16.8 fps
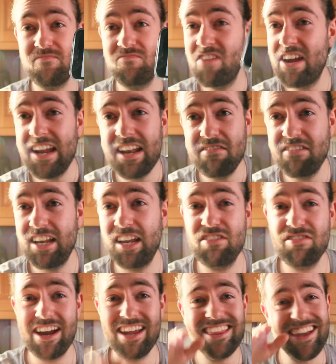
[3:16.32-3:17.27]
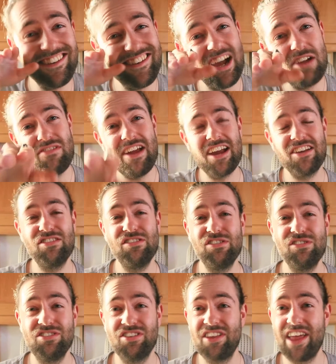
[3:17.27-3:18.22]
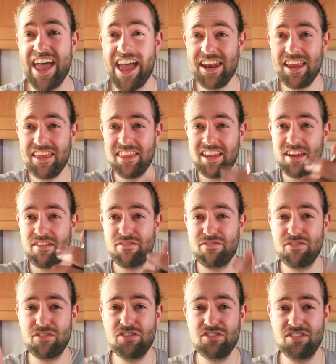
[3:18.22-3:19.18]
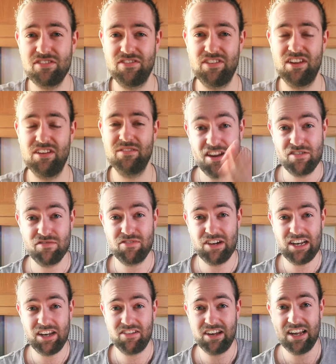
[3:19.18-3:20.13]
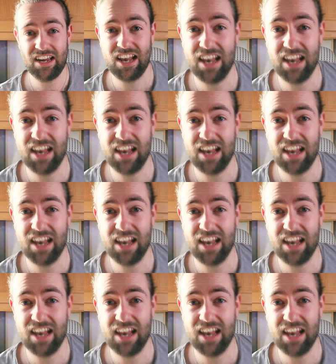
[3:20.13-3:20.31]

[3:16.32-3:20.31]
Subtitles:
Really, really great. They're directional, so that anything in front of you, really, really